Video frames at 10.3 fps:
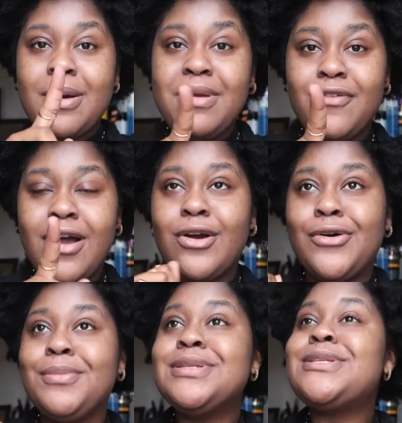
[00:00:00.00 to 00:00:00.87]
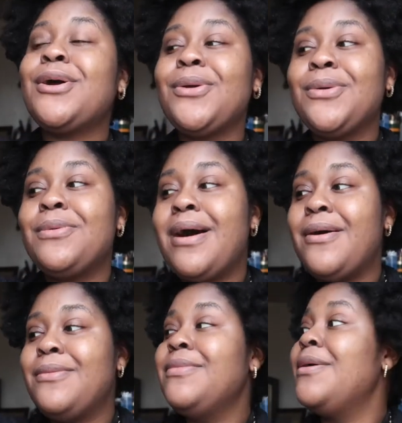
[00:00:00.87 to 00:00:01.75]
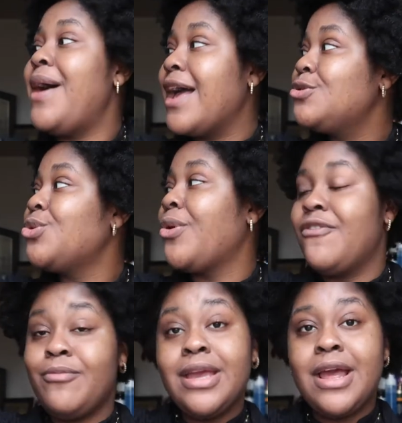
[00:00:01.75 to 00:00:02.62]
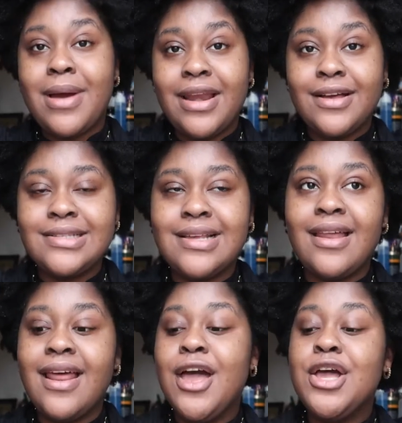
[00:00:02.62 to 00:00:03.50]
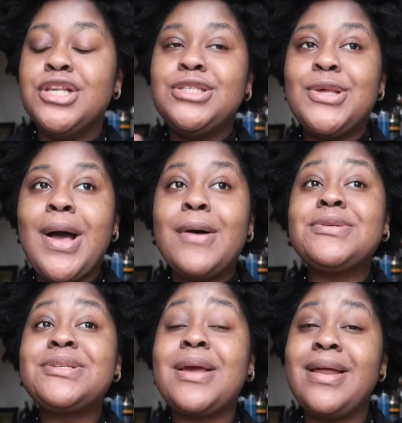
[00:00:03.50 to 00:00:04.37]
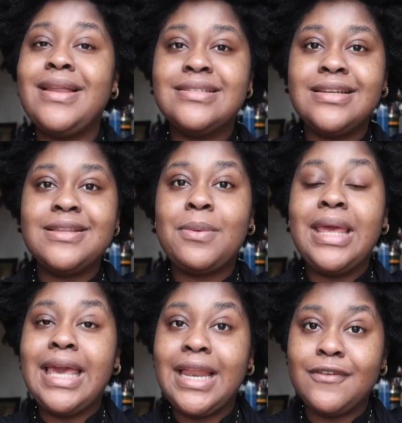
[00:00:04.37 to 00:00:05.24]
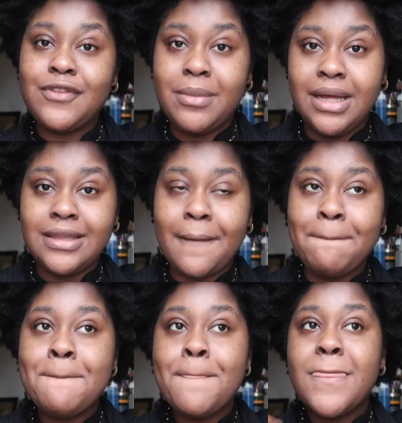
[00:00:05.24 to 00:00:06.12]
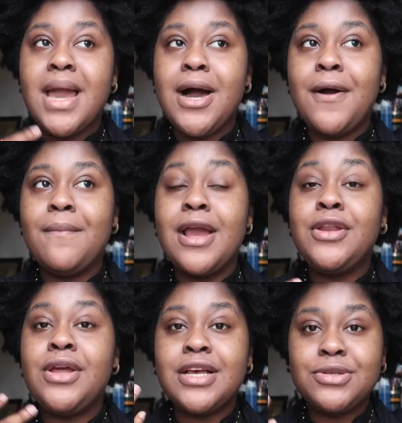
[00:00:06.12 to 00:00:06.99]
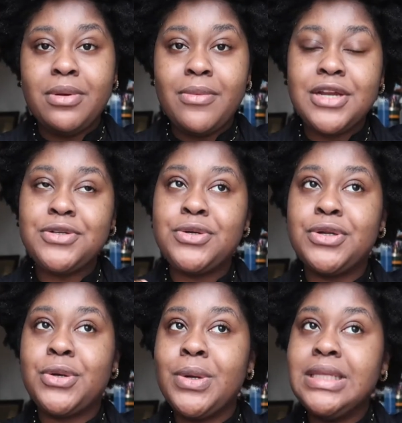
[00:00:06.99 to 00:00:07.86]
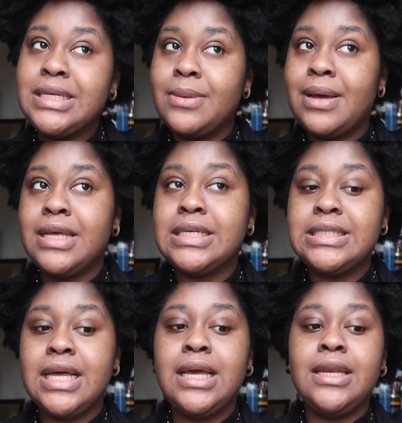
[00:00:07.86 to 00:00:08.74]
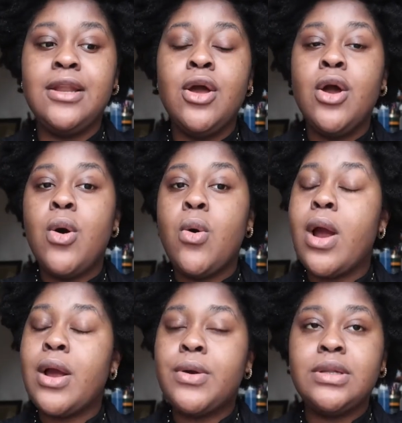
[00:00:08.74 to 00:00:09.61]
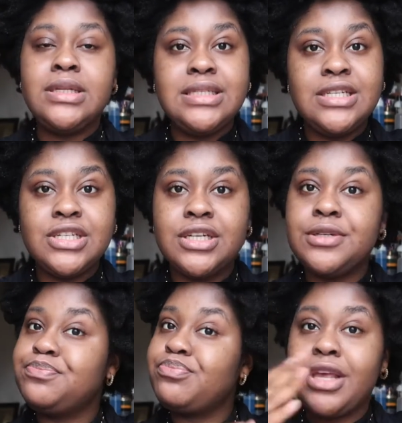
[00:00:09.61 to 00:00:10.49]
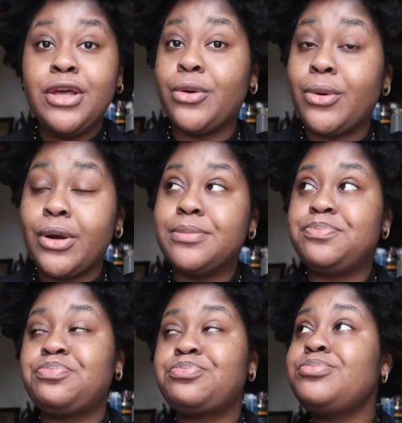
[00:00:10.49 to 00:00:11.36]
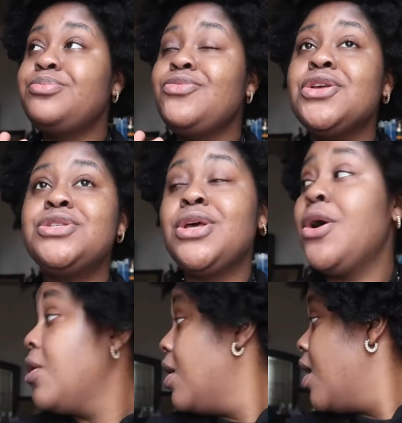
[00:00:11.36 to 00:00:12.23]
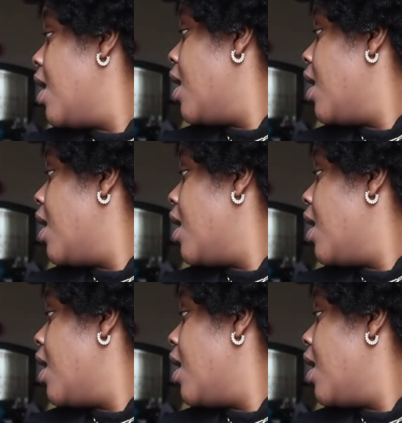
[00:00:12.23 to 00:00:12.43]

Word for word: what, before I go, let me tell you about the backstory of me getting my nails done. So I was supposed to get my nails done at the beginning of the month. Um, you guys remember I usually go to Queens to get my nails done, or I go to Leticia, either or. So,